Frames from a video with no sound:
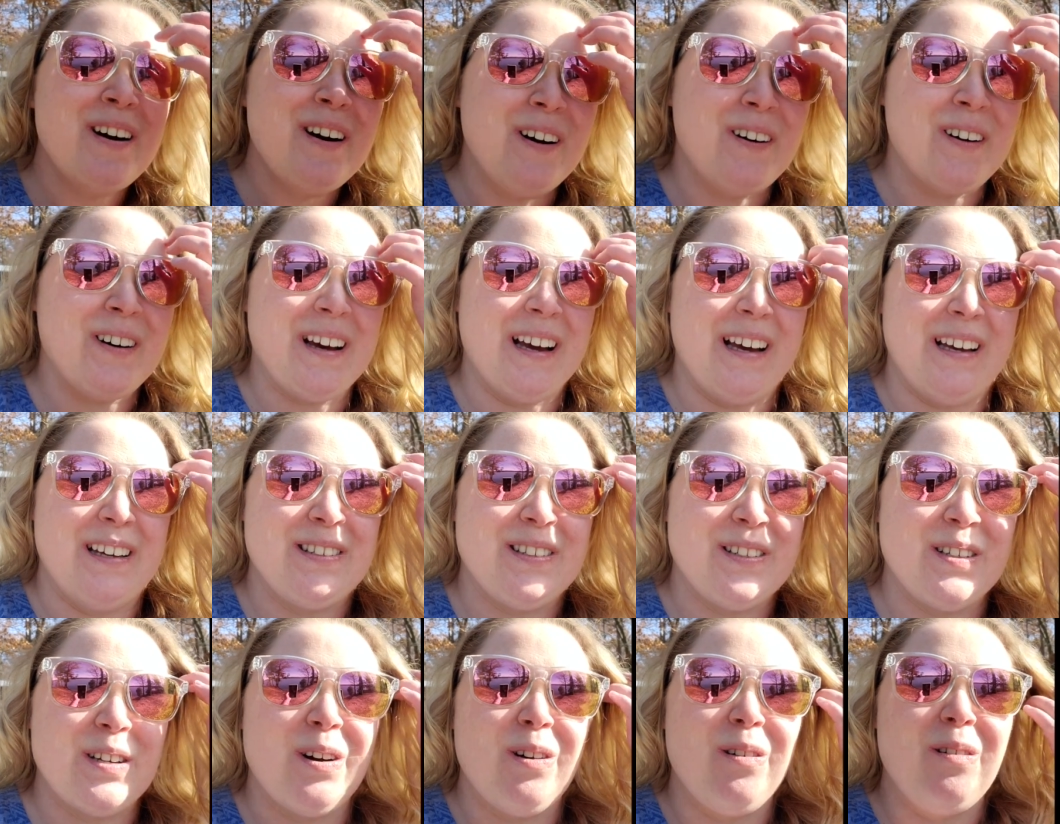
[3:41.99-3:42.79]
Okay,
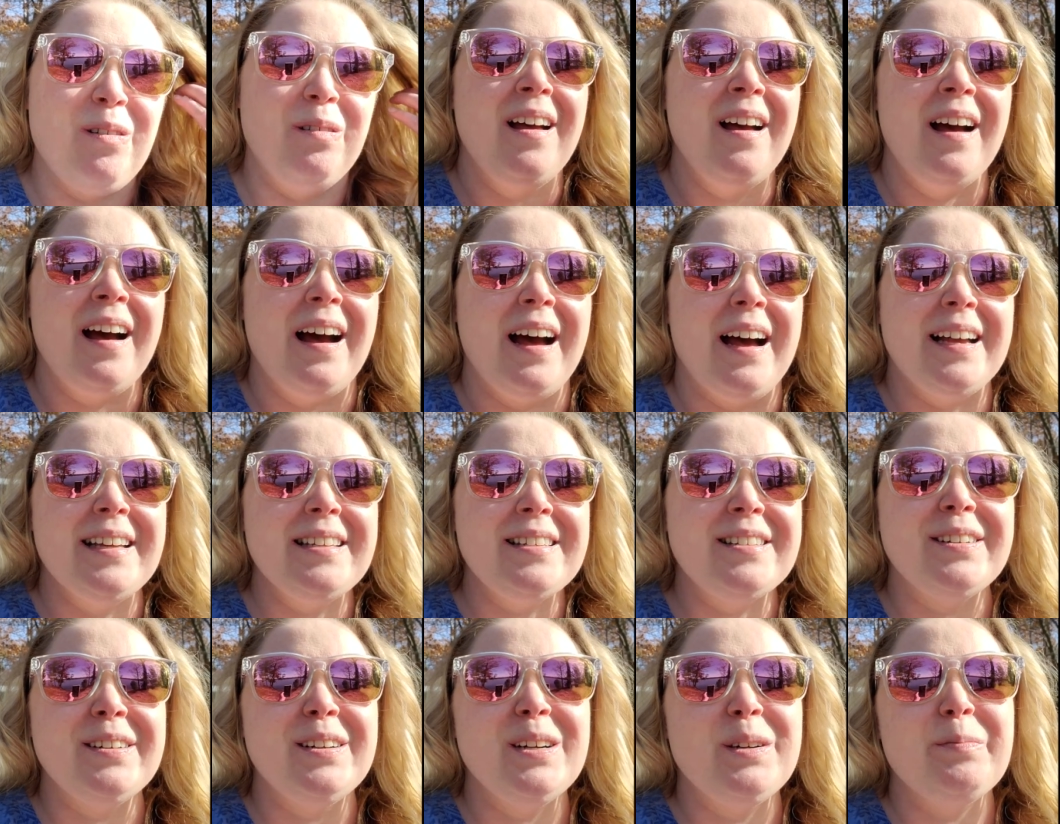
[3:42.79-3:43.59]
so I
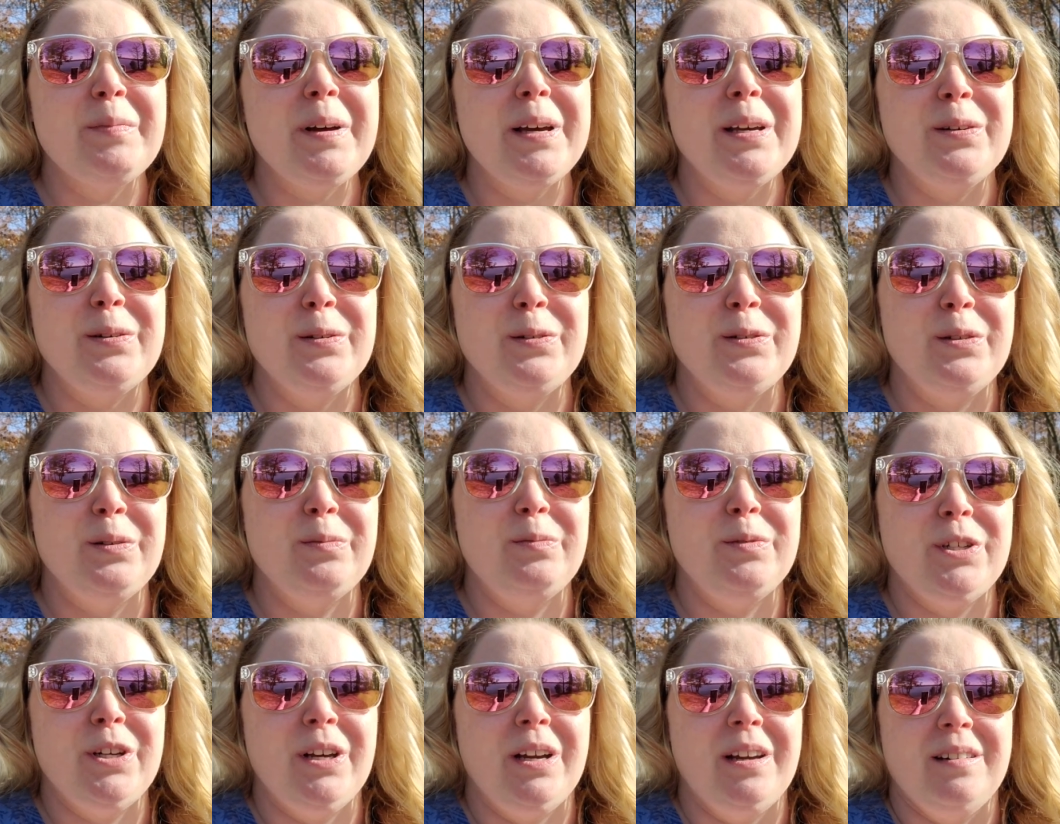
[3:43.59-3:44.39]
started my
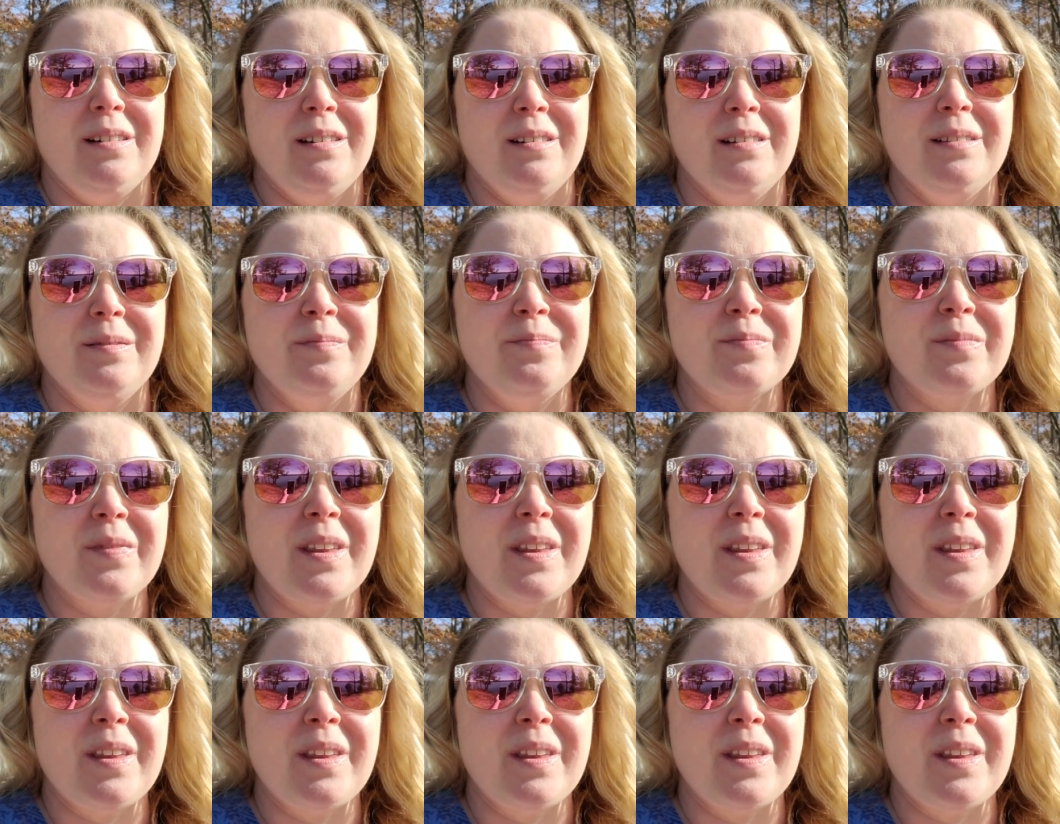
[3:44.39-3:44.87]
YouTube channel